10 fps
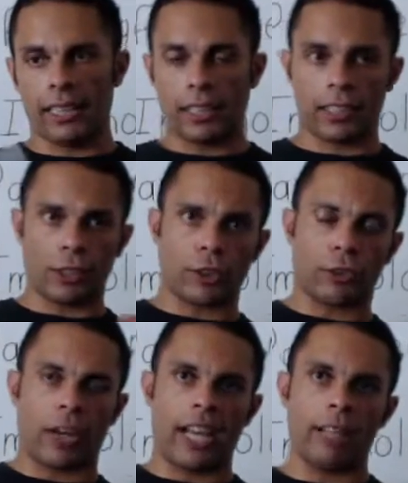
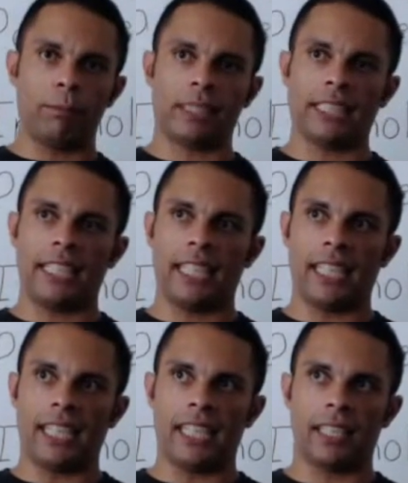describes
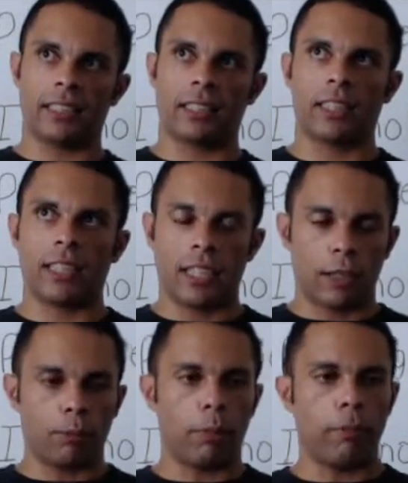the
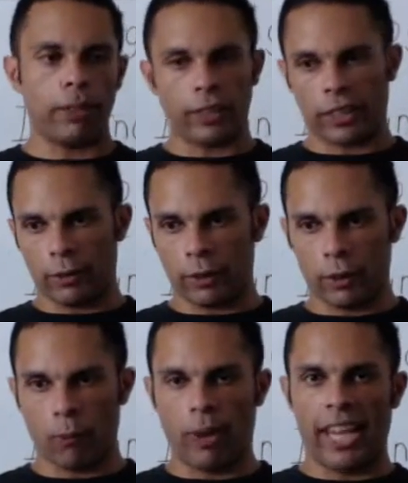mammalian
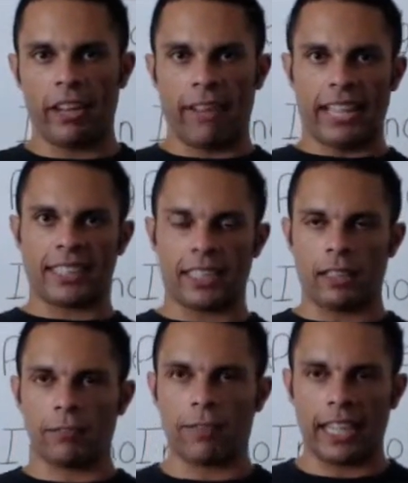way of actually
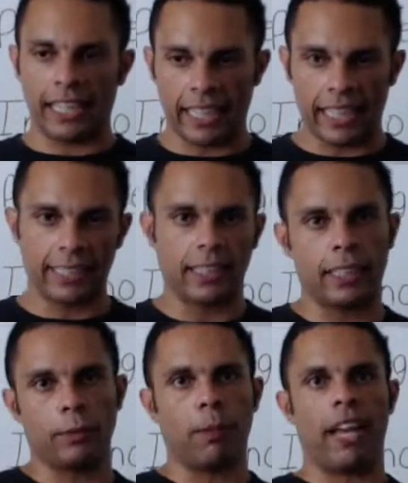fighting against
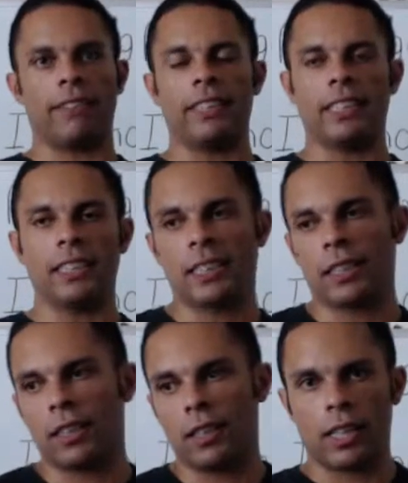these pathogens.
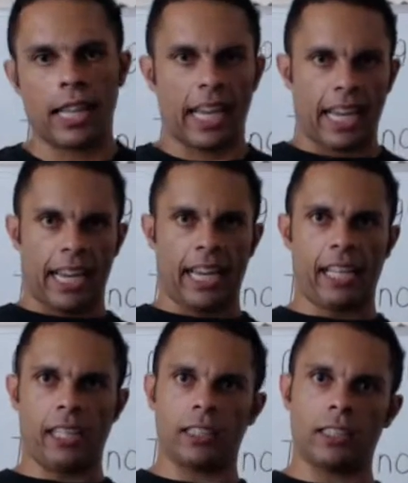
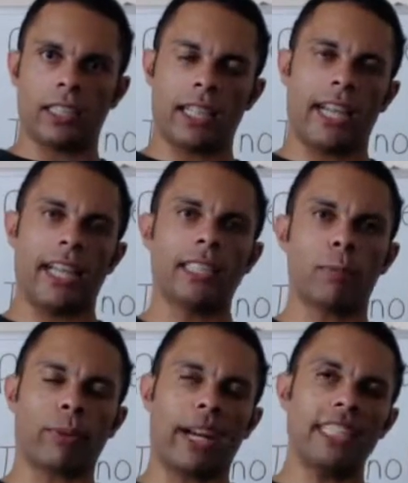And it's a
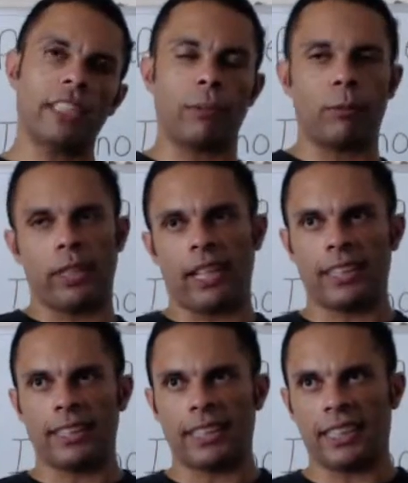branch of
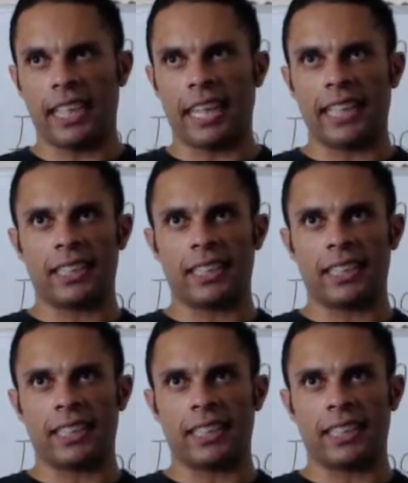immunology that